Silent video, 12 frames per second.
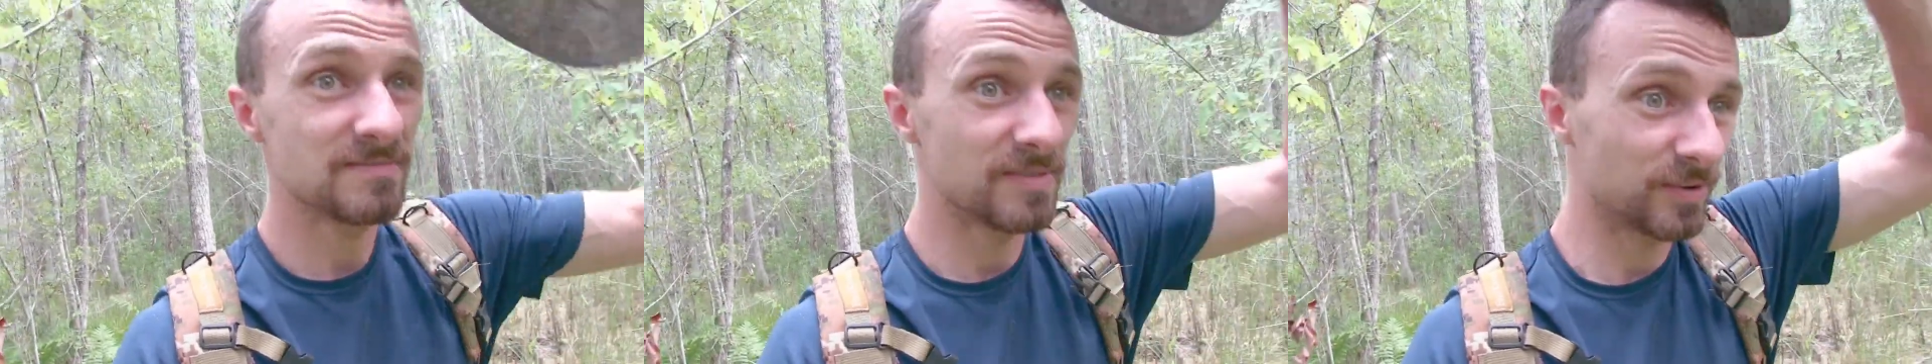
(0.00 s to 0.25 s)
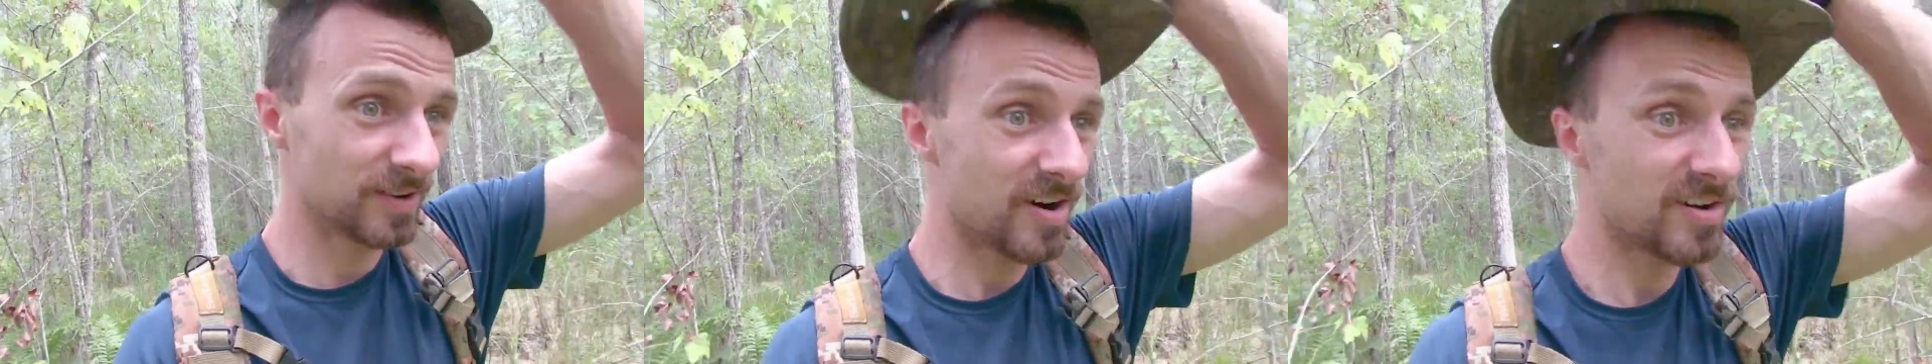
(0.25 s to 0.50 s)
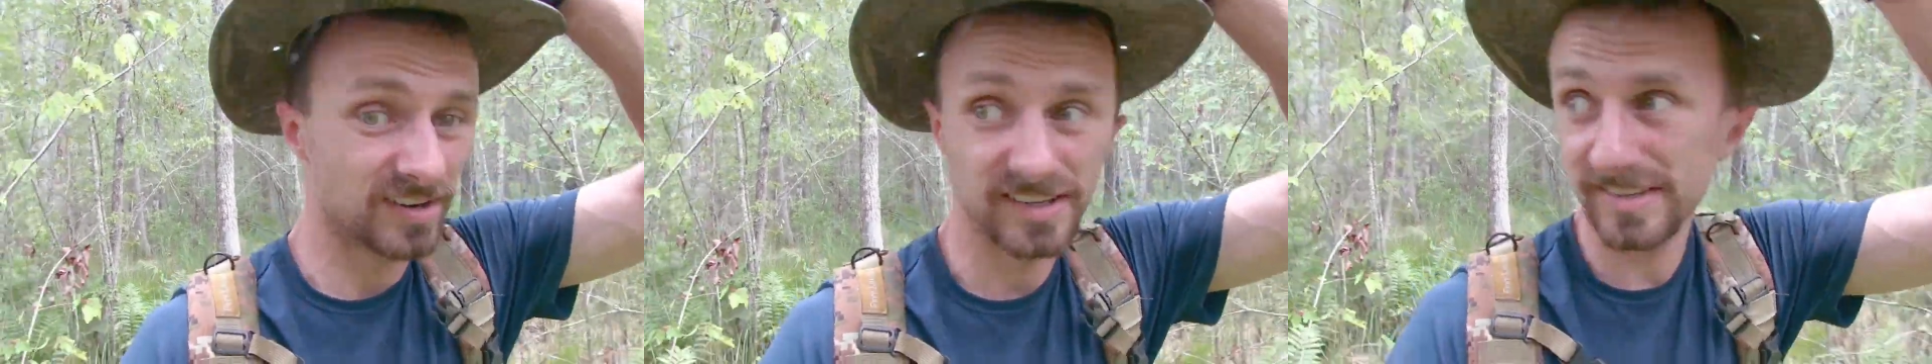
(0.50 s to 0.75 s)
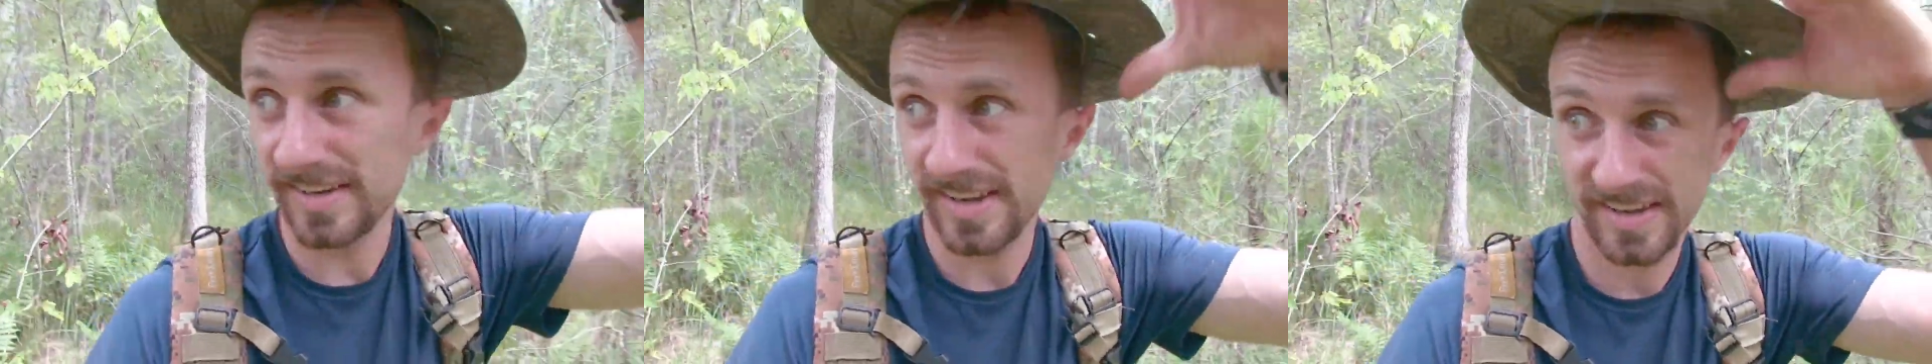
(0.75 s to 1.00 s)
But
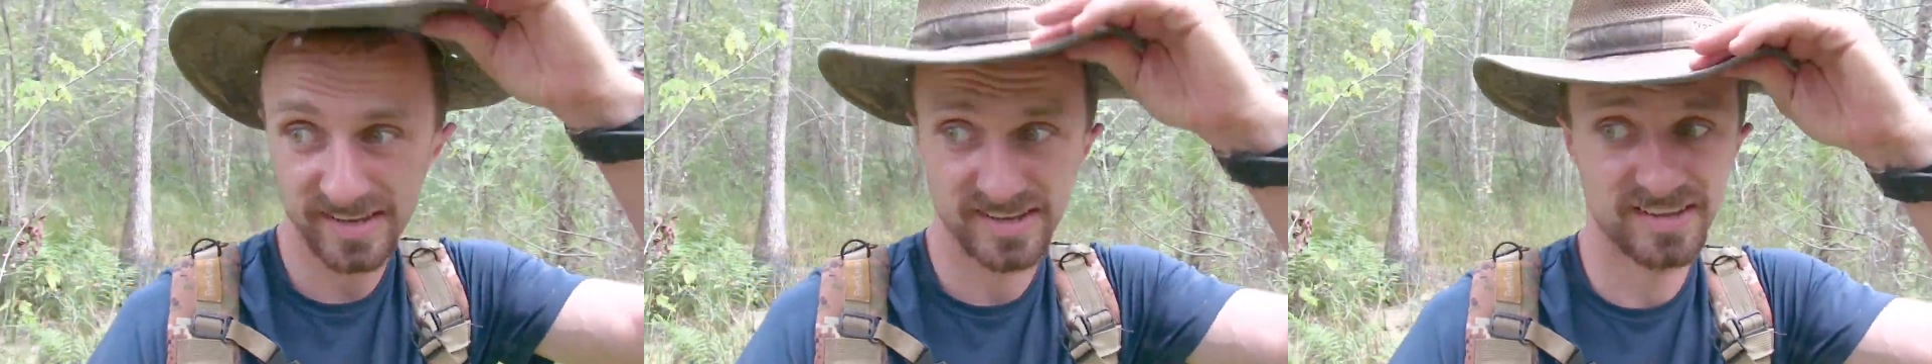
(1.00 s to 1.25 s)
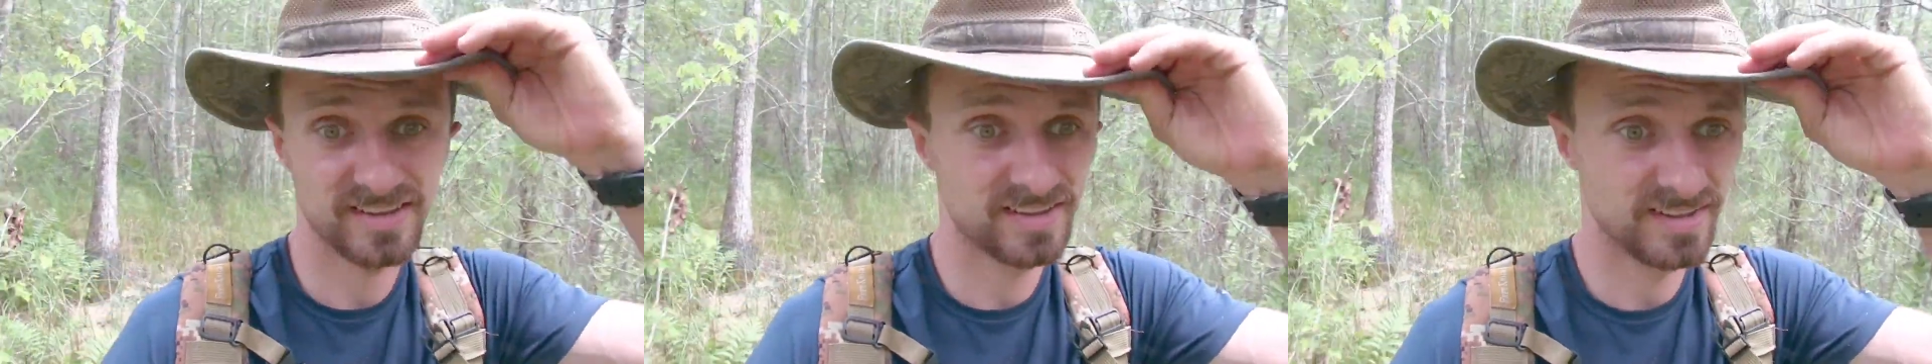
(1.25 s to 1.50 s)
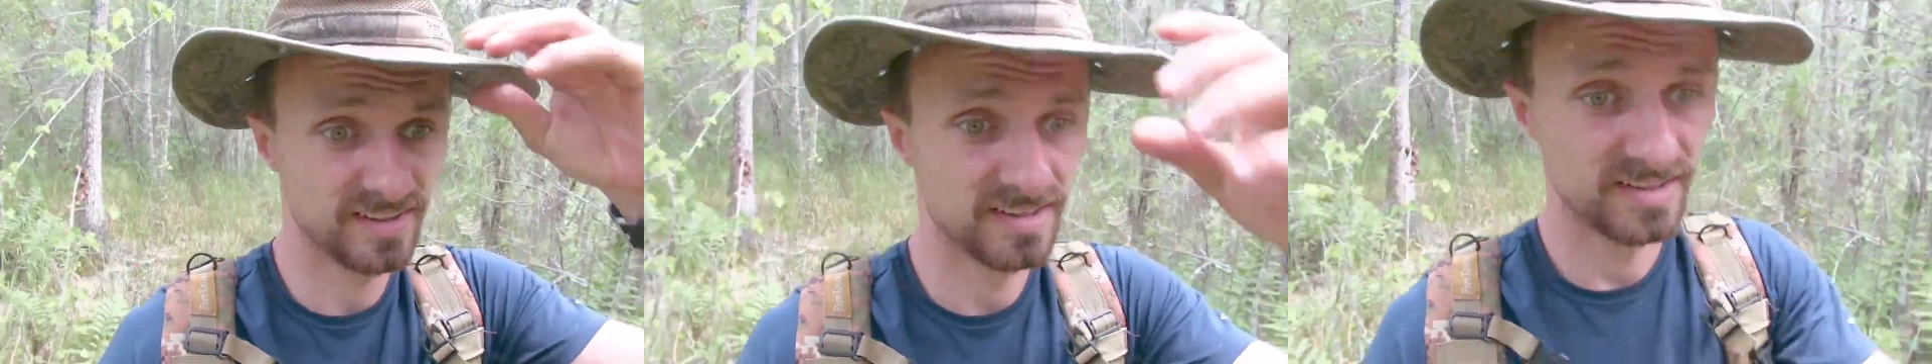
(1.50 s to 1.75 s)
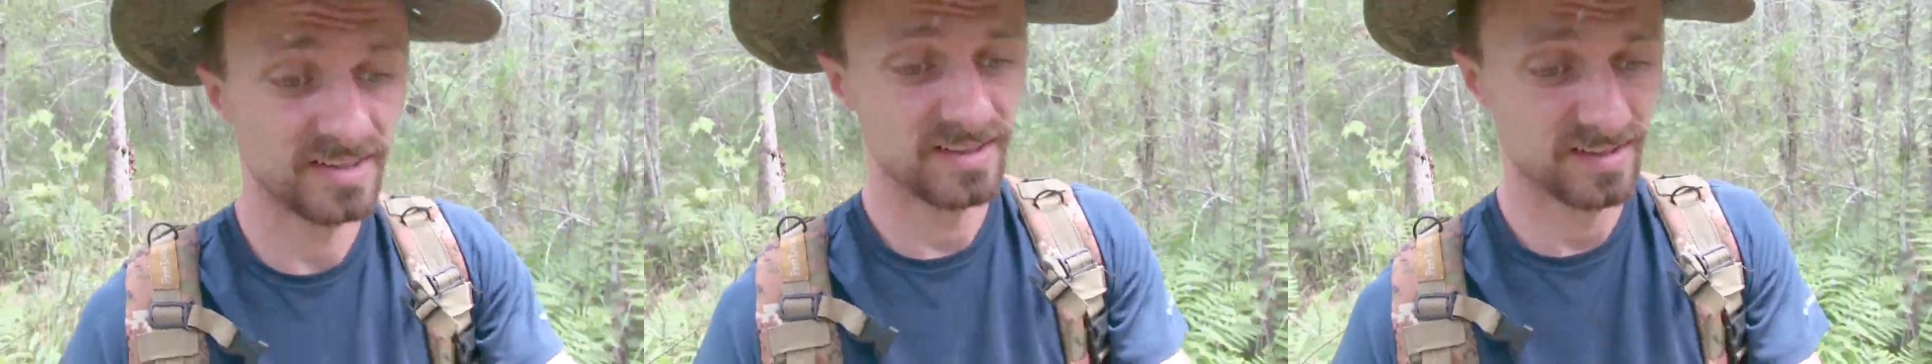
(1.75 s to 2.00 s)
regardless,
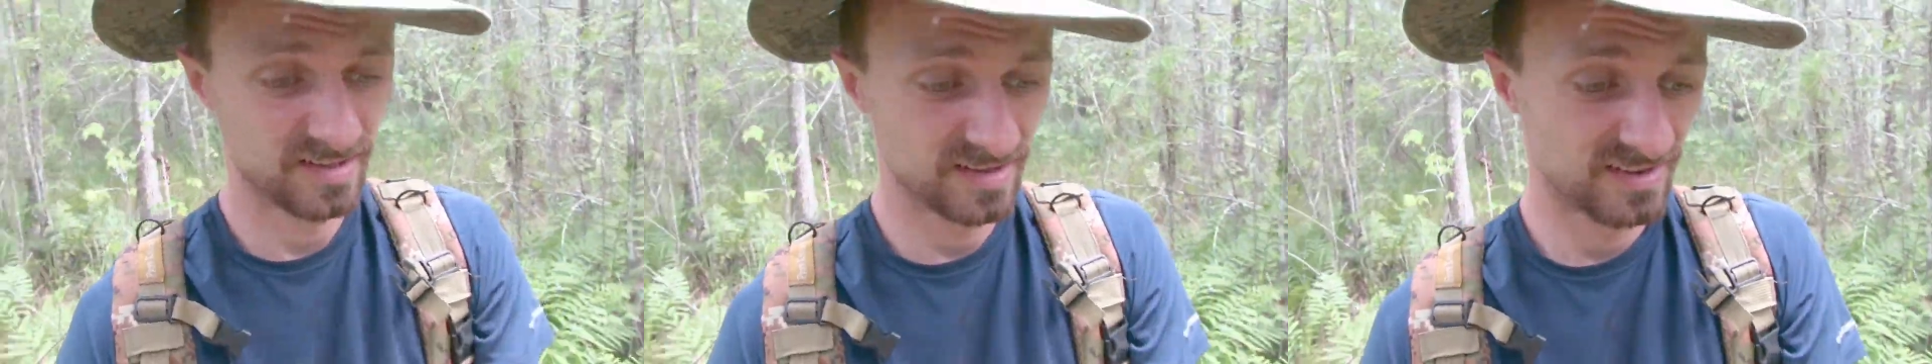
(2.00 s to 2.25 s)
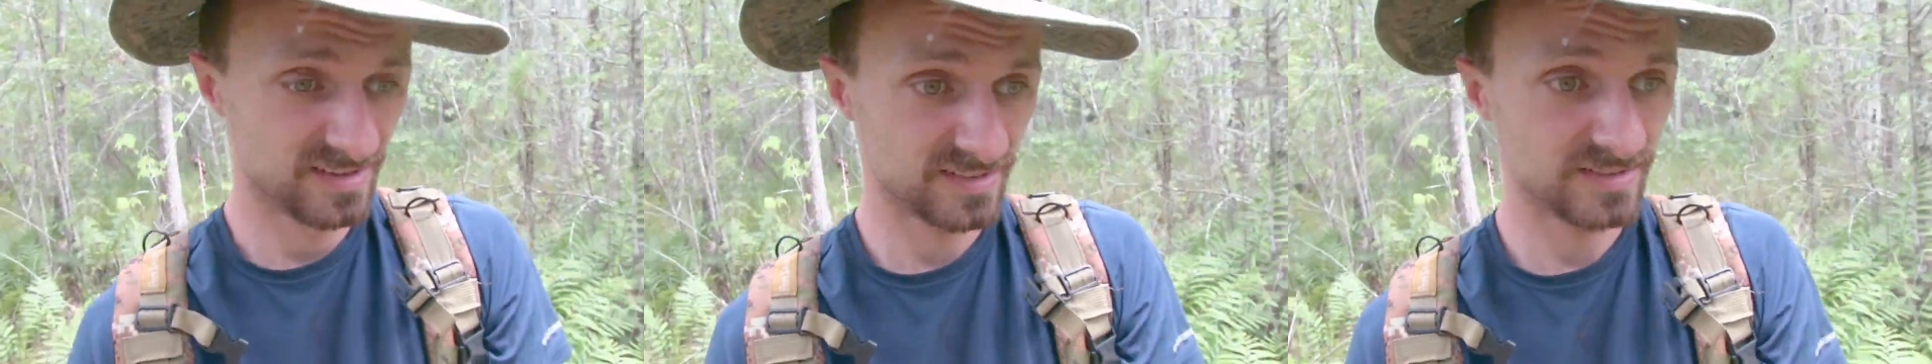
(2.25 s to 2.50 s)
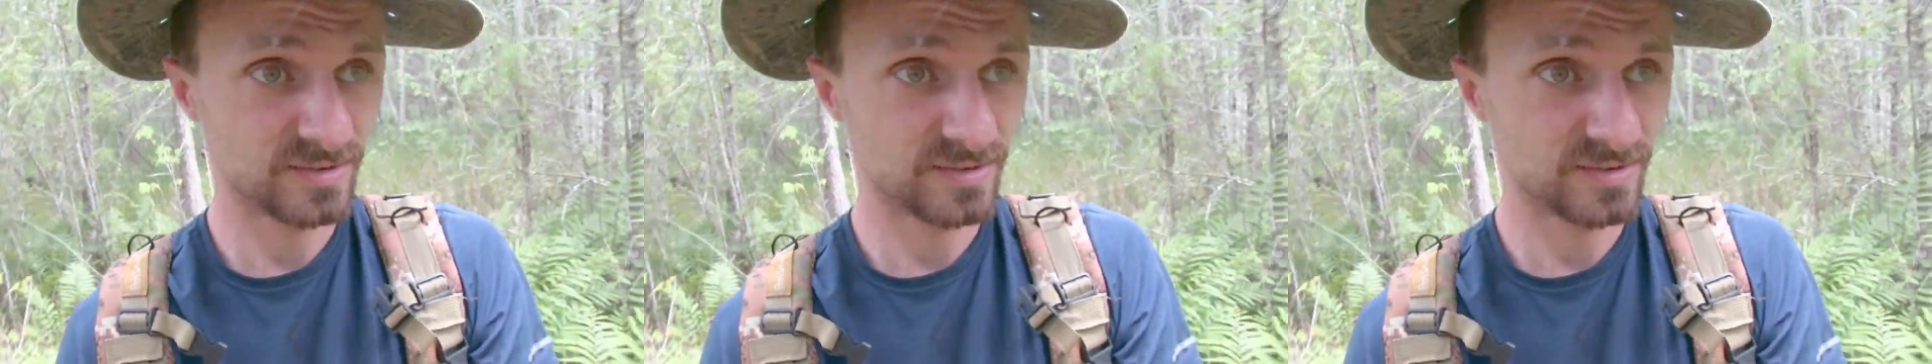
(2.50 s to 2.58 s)
let's